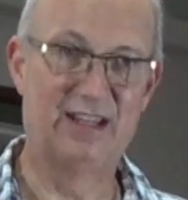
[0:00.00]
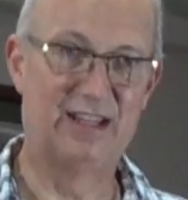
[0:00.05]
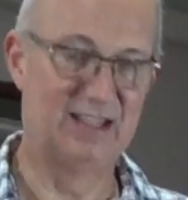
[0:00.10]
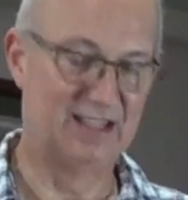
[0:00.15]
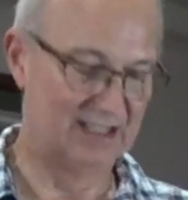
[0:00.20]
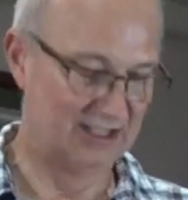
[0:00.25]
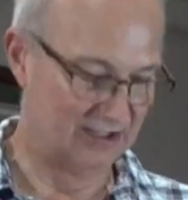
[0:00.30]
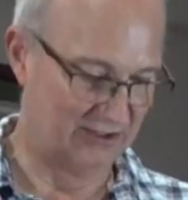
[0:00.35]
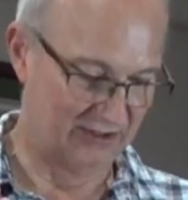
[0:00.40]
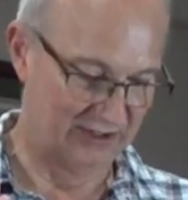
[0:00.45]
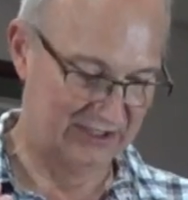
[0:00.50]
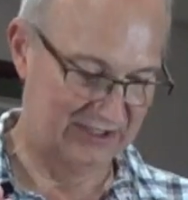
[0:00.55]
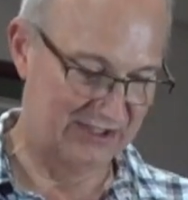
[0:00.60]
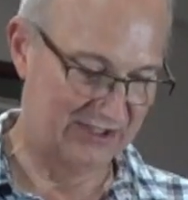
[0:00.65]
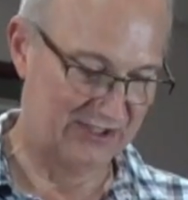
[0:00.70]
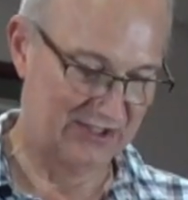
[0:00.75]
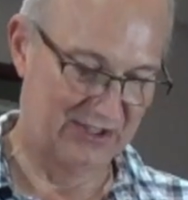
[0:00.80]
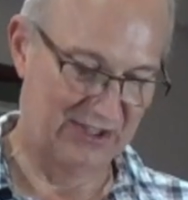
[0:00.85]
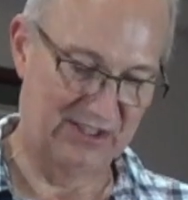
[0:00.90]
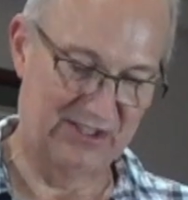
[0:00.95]
You know, this
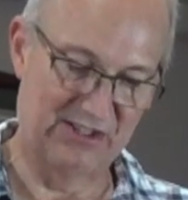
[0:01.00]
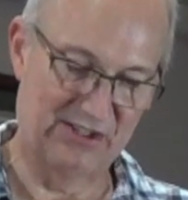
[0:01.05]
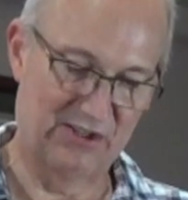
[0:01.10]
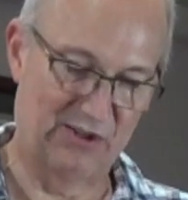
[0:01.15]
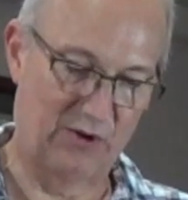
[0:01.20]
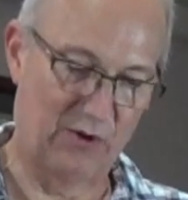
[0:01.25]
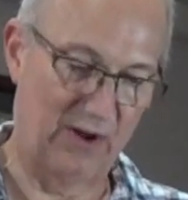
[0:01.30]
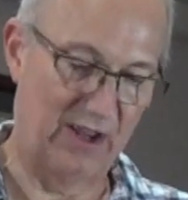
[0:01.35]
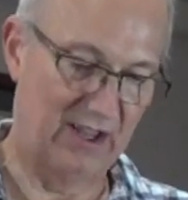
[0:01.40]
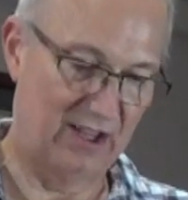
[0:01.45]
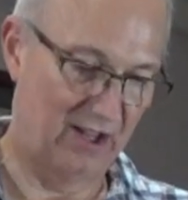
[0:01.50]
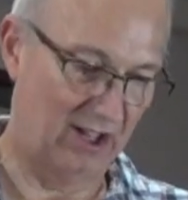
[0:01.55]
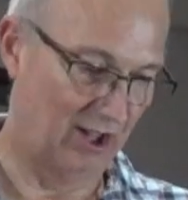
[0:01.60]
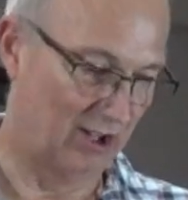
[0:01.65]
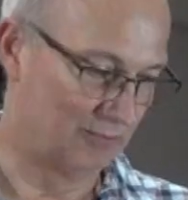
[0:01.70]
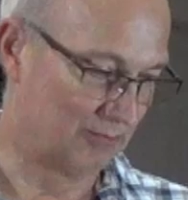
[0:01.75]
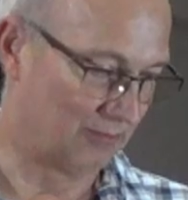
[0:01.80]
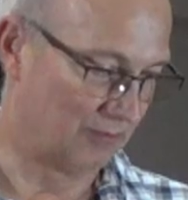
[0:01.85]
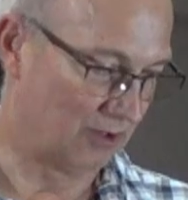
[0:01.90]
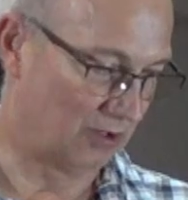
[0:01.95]
is a great
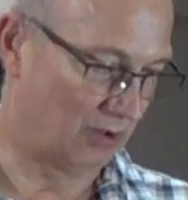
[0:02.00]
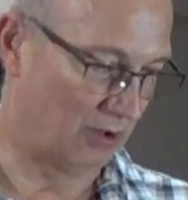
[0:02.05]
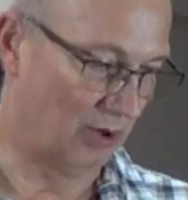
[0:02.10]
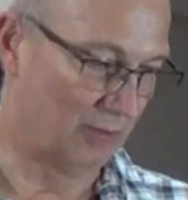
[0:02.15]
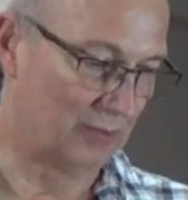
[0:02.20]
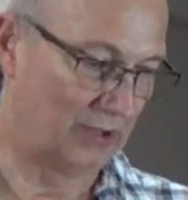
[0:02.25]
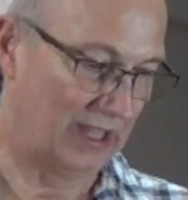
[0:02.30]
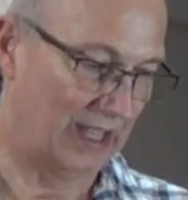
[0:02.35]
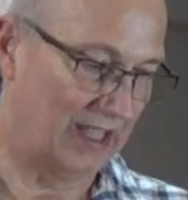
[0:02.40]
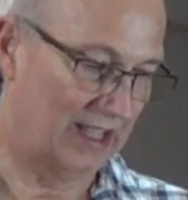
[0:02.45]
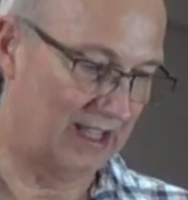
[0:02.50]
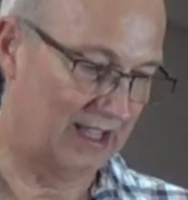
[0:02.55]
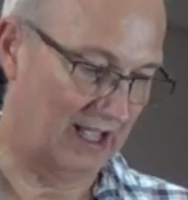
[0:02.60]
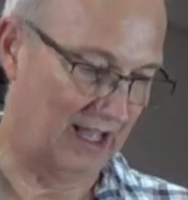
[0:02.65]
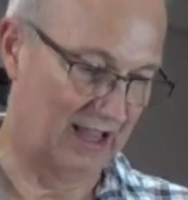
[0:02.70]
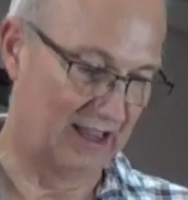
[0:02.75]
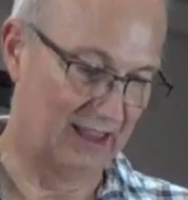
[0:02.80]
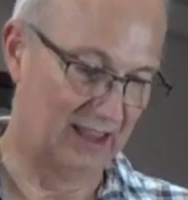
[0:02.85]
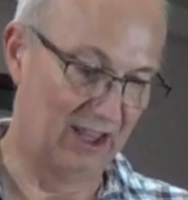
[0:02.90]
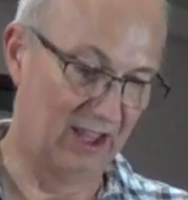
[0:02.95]
crumb cake.
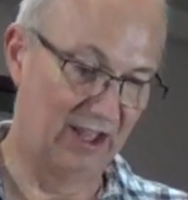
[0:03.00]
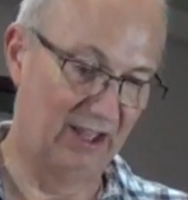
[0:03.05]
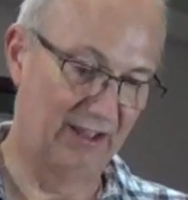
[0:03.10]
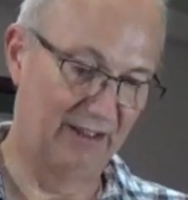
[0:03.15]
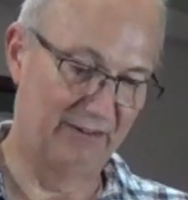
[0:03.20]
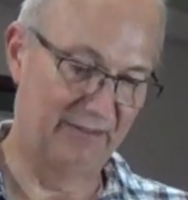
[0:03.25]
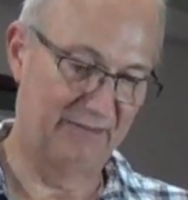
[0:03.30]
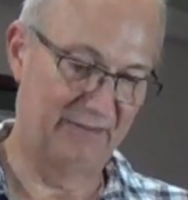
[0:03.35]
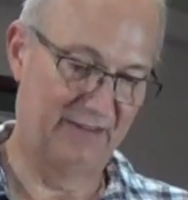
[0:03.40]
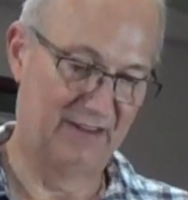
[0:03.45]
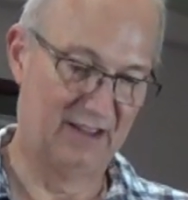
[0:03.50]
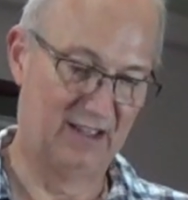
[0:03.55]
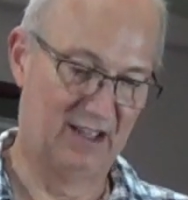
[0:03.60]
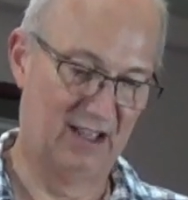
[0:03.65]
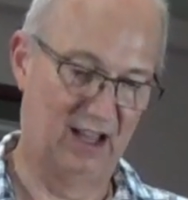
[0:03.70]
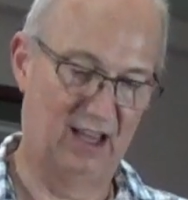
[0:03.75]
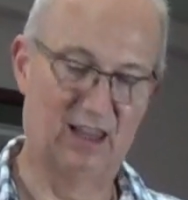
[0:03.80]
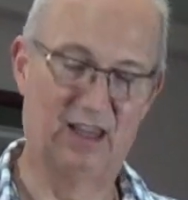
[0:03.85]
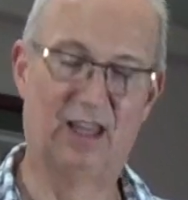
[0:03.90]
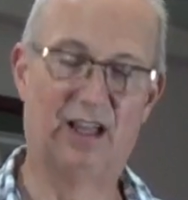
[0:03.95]
I love
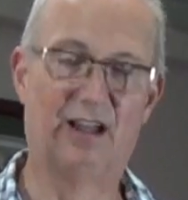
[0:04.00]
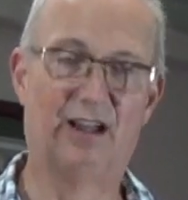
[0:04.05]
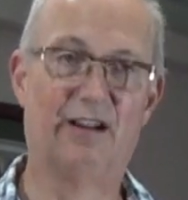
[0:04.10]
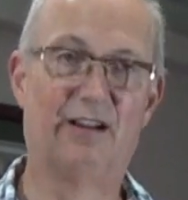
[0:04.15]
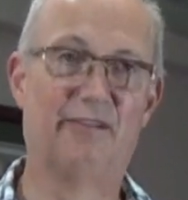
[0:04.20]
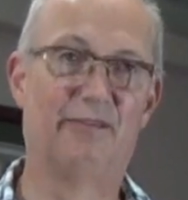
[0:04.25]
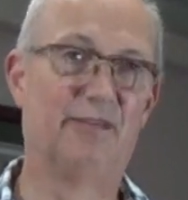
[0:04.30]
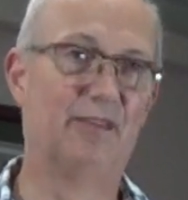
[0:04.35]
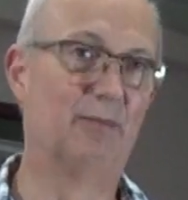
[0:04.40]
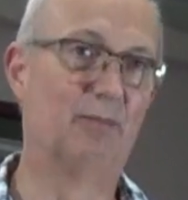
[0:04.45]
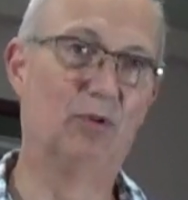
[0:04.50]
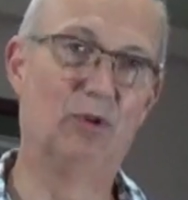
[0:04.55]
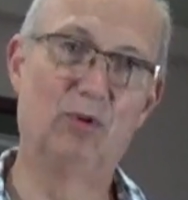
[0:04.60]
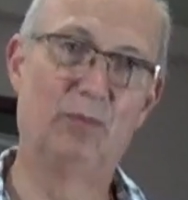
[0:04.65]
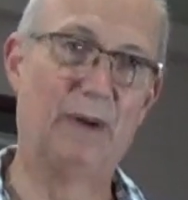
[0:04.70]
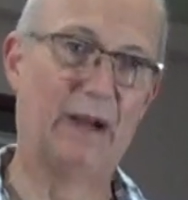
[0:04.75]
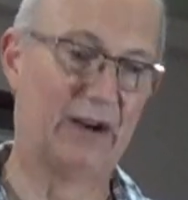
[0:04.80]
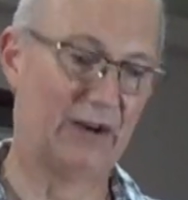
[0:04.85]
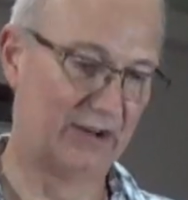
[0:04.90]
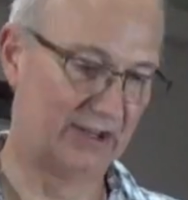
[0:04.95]
the
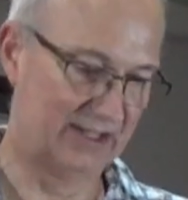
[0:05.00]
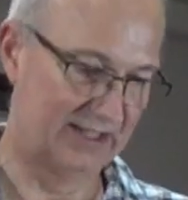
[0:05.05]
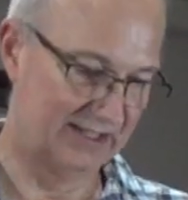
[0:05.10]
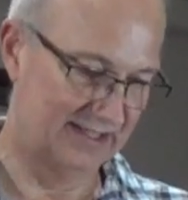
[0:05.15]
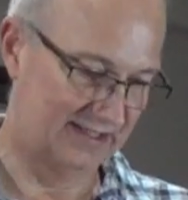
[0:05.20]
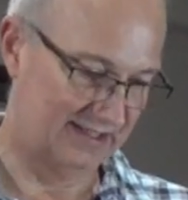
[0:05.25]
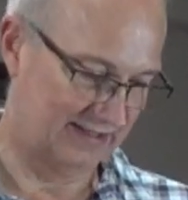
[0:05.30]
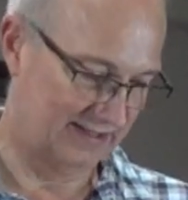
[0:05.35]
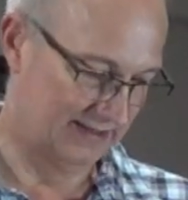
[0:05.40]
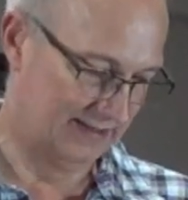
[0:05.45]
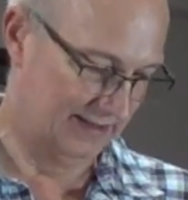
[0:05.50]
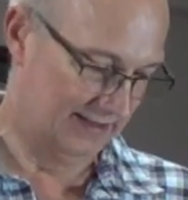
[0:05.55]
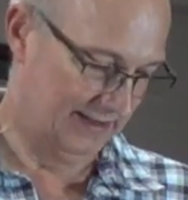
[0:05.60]
blueberries.